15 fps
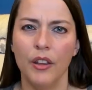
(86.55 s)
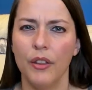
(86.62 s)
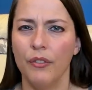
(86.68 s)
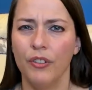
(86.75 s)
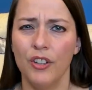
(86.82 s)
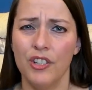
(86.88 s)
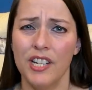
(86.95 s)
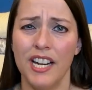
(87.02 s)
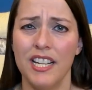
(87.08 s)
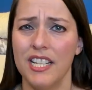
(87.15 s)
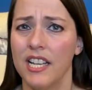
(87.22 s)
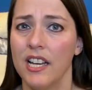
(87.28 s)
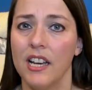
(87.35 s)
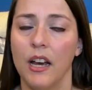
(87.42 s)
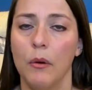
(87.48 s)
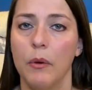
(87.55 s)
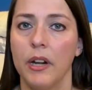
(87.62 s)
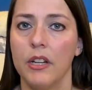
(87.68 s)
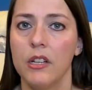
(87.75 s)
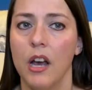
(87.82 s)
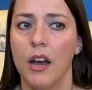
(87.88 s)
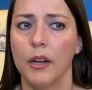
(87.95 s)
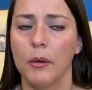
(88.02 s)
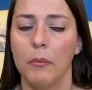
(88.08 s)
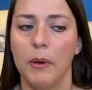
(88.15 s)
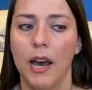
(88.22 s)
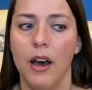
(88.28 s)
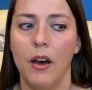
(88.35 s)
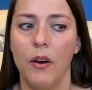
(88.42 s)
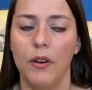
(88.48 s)
The first idea I want to talk
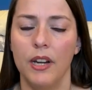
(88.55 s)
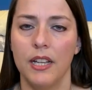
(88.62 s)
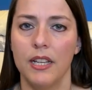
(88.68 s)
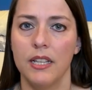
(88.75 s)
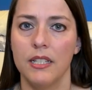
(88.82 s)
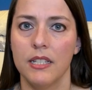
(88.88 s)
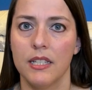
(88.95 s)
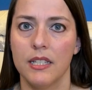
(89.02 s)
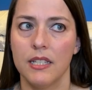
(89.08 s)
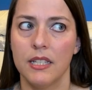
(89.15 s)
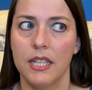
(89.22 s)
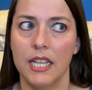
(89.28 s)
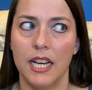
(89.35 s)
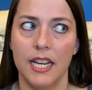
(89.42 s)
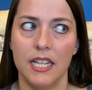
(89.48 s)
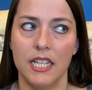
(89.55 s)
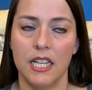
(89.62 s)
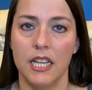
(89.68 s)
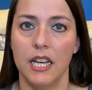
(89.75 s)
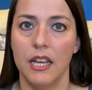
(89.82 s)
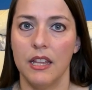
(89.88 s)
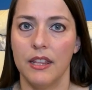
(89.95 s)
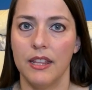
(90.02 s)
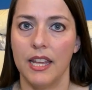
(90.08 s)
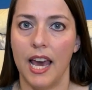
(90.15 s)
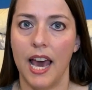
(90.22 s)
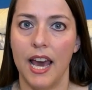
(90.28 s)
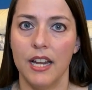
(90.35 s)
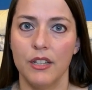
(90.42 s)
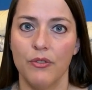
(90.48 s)
about is the idea
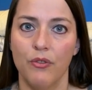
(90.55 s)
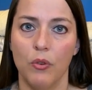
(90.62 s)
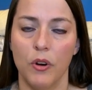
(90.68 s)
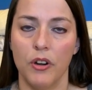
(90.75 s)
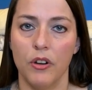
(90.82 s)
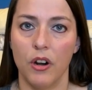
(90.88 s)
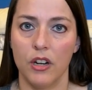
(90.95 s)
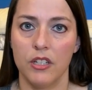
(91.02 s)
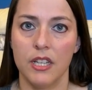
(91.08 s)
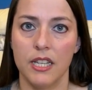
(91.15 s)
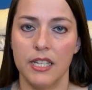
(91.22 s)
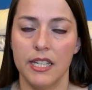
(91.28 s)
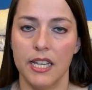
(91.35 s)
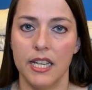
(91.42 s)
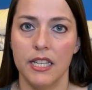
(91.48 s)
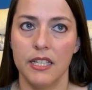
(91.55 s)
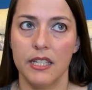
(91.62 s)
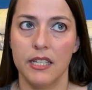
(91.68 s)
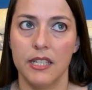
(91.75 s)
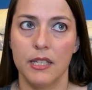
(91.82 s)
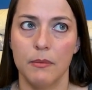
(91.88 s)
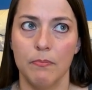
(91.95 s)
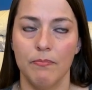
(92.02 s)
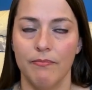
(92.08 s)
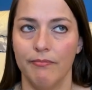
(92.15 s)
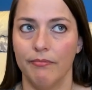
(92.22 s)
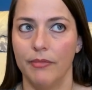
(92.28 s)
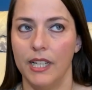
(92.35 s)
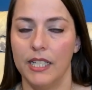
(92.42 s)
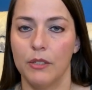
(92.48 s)
that for narcissists,
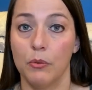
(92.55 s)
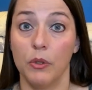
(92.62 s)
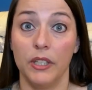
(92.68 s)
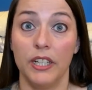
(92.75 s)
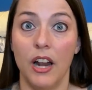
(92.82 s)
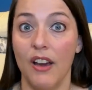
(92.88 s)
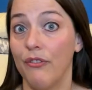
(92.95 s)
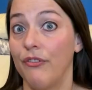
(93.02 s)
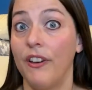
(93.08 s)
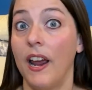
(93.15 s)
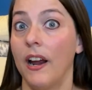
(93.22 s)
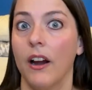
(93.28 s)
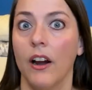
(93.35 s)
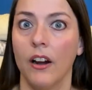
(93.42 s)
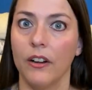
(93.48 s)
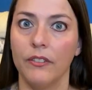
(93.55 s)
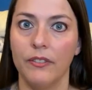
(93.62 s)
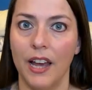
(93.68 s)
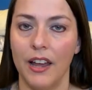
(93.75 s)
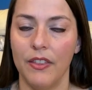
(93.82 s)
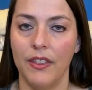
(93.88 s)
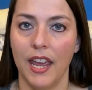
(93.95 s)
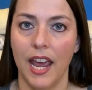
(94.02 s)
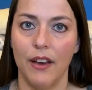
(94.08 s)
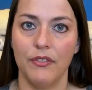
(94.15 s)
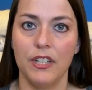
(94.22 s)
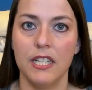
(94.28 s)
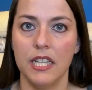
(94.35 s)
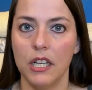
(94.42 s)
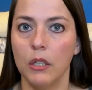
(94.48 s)
it's really not fair that they have
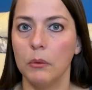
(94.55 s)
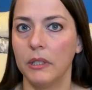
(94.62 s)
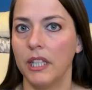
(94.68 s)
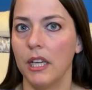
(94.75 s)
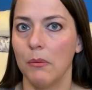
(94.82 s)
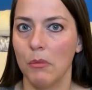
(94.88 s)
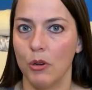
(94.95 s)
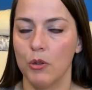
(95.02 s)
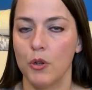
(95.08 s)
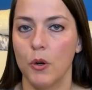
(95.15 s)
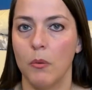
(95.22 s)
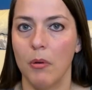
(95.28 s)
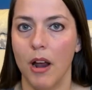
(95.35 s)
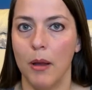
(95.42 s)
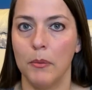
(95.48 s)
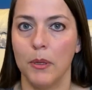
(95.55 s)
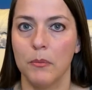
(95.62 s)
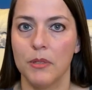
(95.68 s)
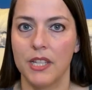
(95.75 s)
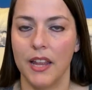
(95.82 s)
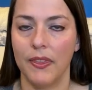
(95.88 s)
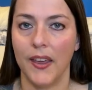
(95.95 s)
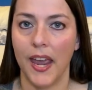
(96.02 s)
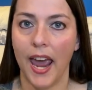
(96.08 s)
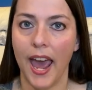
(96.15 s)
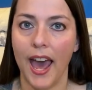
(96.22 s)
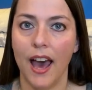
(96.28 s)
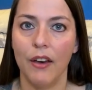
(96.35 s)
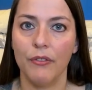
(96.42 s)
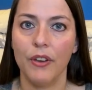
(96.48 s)
to deal with the emotional problems that they
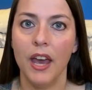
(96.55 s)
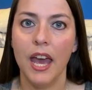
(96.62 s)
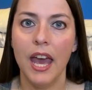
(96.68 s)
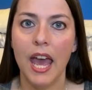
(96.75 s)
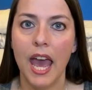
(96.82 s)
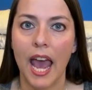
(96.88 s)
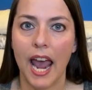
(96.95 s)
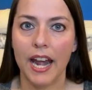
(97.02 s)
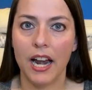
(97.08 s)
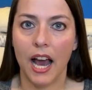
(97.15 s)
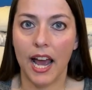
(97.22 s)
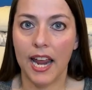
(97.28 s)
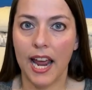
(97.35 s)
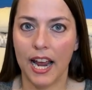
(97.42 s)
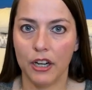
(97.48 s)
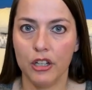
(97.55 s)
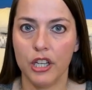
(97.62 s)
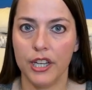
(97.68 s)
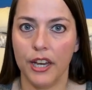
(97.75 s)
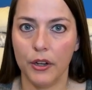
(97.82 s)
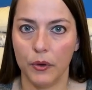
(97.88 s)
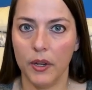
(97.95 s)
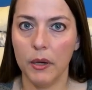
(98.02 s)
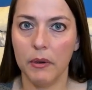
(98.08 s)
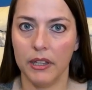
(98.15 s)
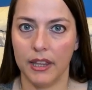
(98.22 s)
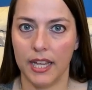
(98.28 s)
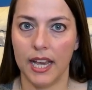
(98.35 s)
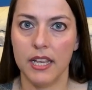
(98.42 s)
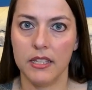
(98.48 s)
have. And I actually agree with
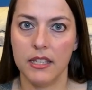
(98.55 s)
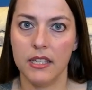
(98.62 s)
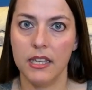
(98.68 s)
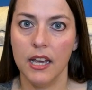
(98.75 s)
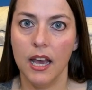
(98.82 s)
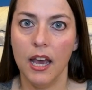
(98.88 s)
this.